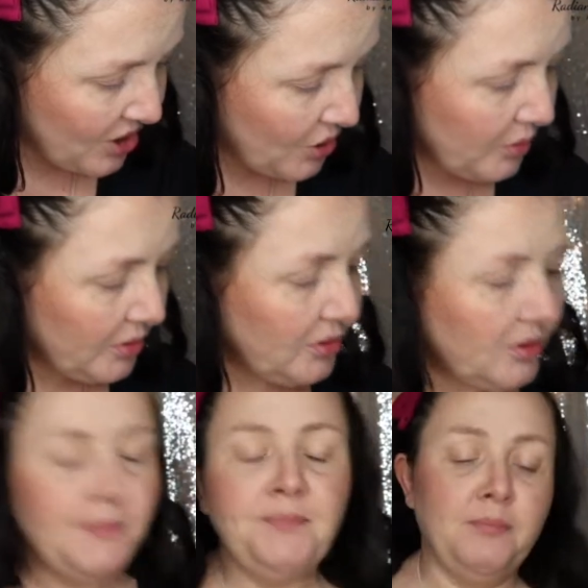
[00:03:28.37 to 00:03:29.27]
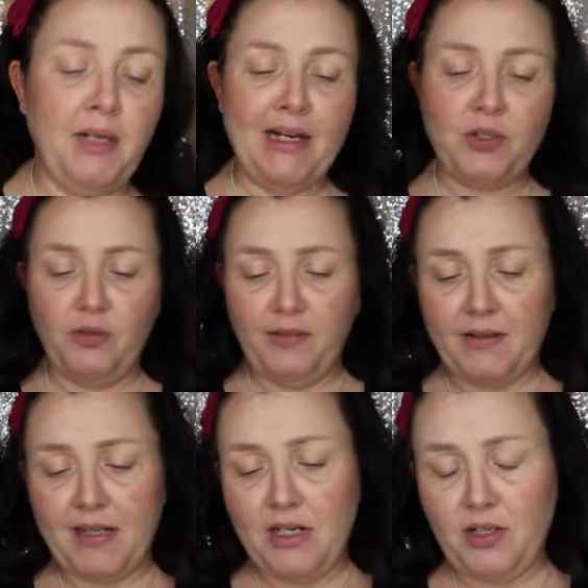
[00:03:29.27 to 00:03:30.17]
actual
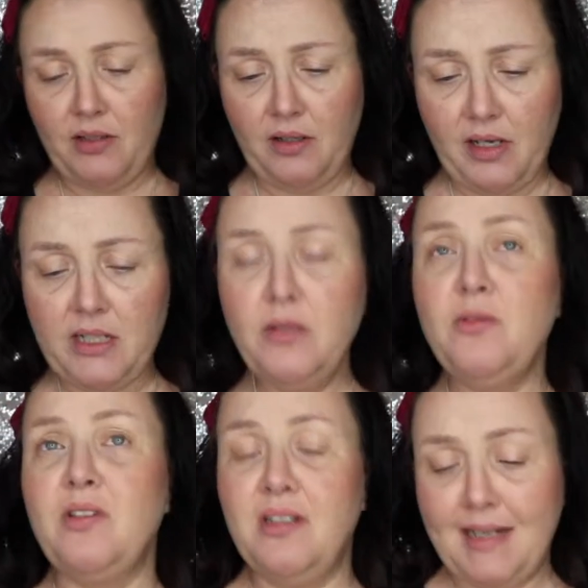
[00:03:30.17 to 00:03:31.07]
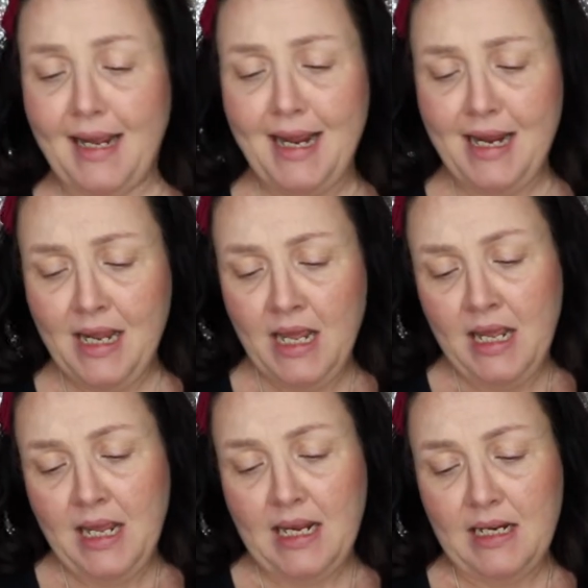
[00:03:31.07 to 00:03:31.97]
foundation that I use today
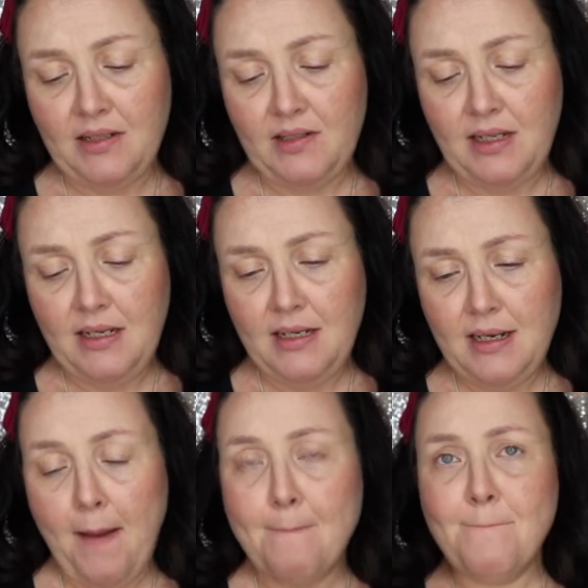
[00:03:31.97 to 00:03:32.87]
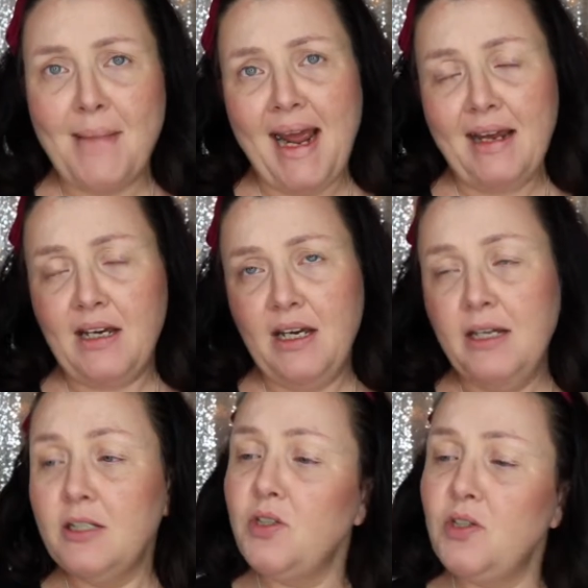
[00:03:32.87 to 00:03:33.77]
is the MAC
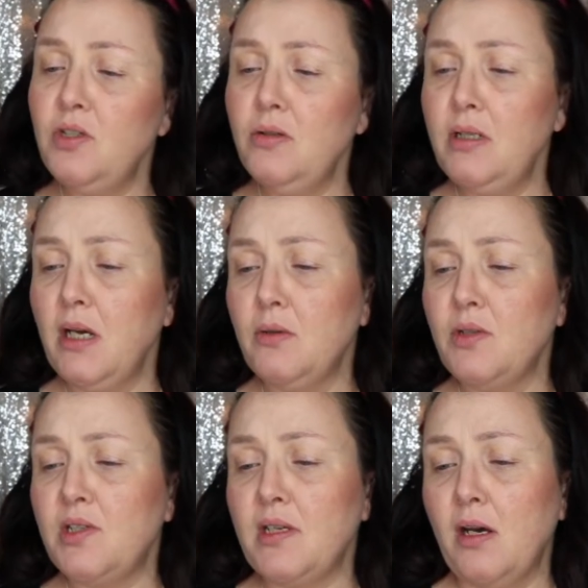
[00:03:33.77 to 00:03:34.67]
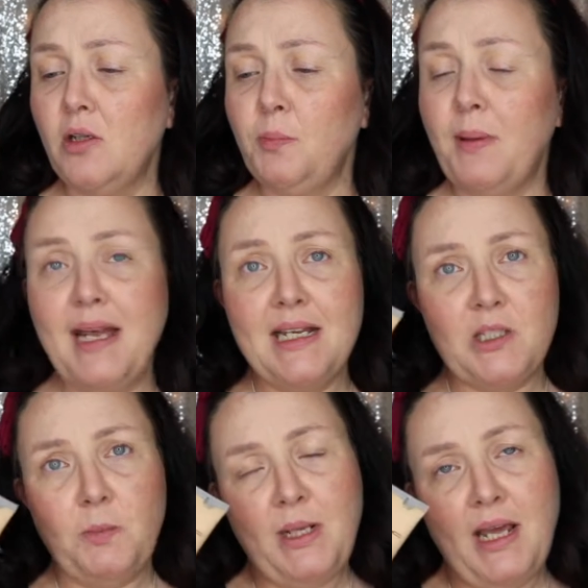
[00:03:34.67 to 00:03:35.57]
Studio Sculpt
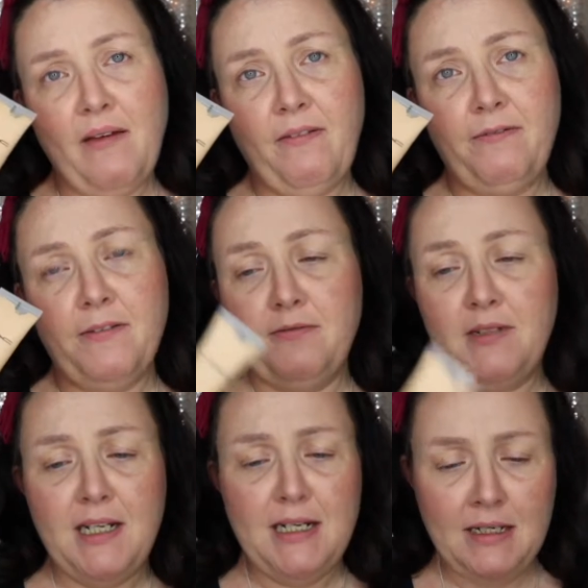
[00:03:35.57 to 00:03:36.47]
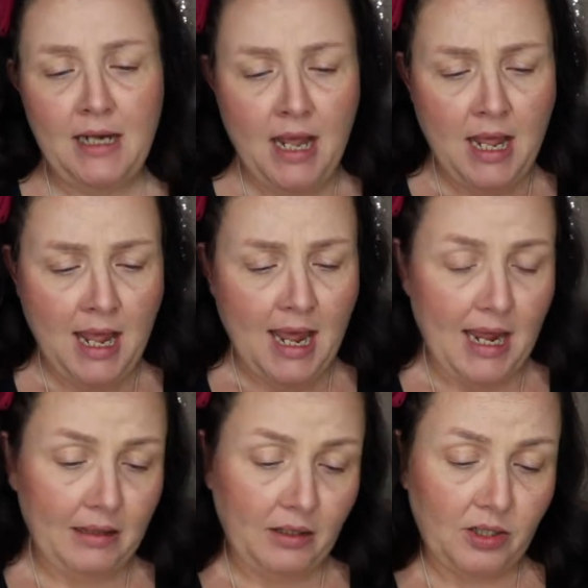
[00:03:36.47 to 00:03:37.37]
SPF 15,
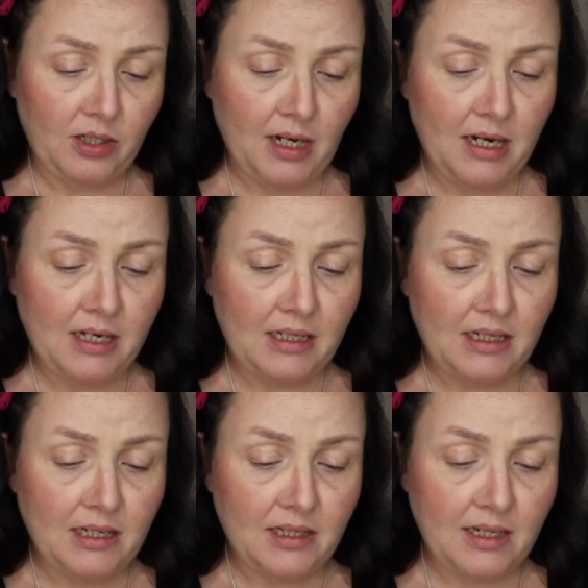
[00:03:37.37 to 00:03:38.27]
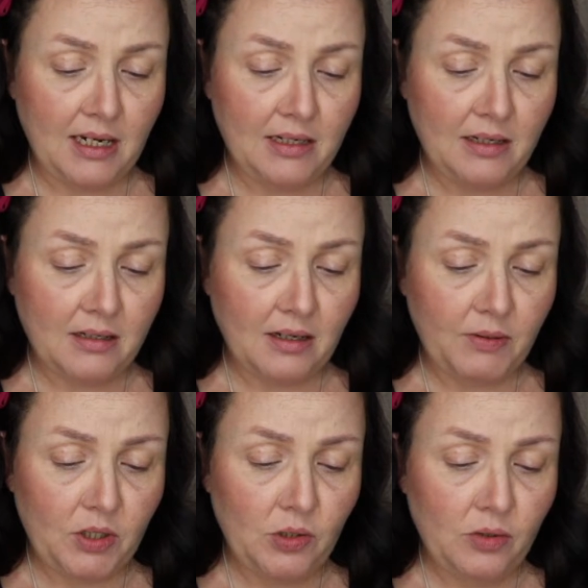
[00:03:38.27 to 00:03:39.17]
and the shade is
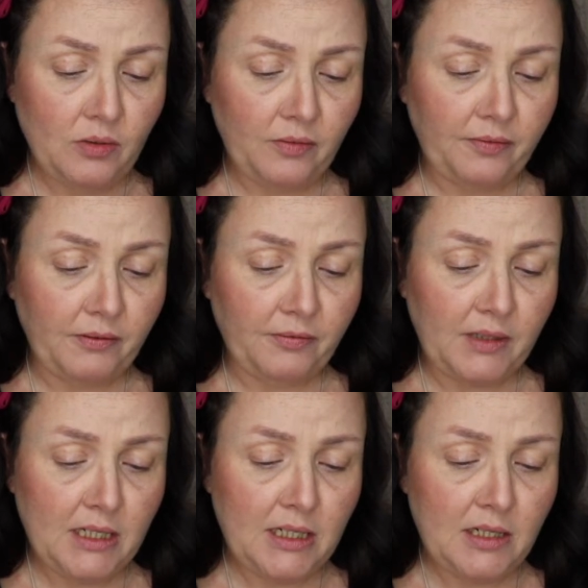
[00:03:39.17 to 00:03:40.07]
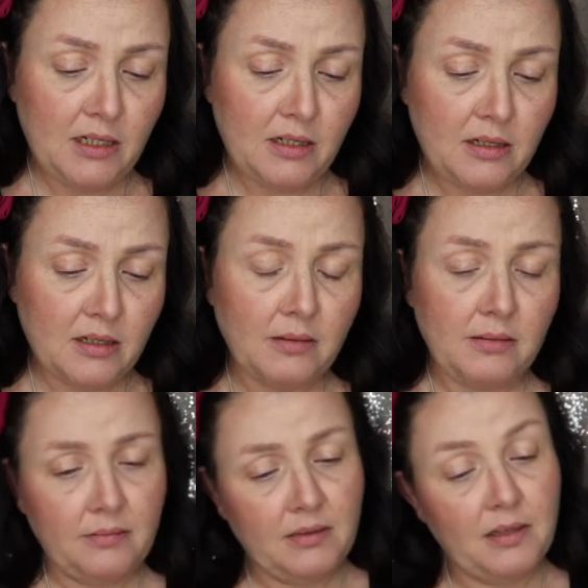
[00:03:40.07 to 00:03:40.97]
NW15,
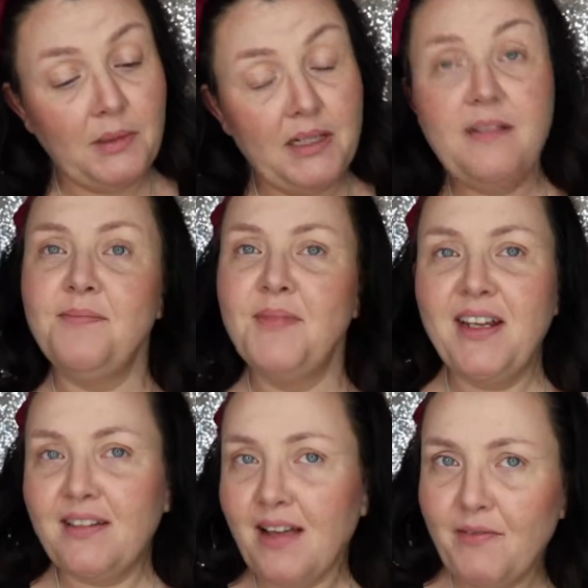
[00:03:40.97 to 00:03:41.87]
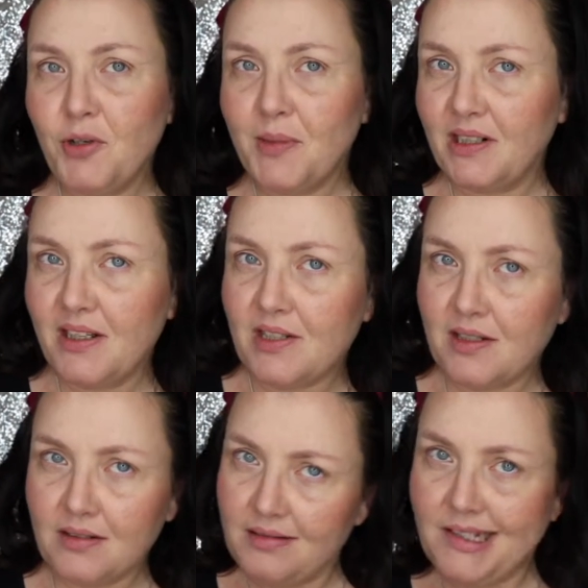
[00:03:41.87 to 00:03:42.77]
I believe. I haven't got my
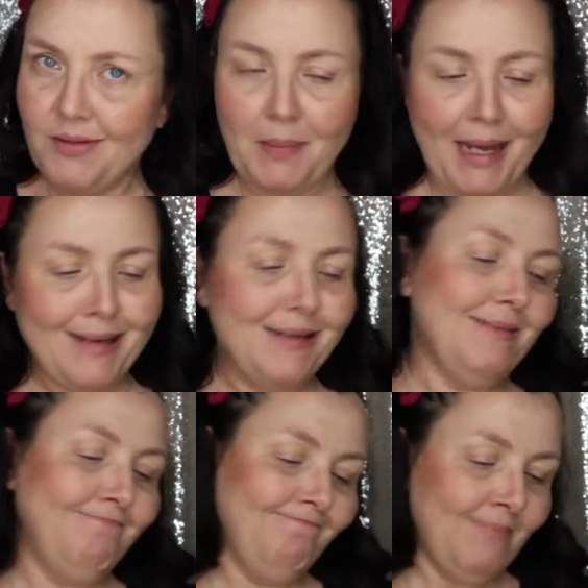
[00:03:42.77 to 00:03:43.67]
glasses on, so I'm blind.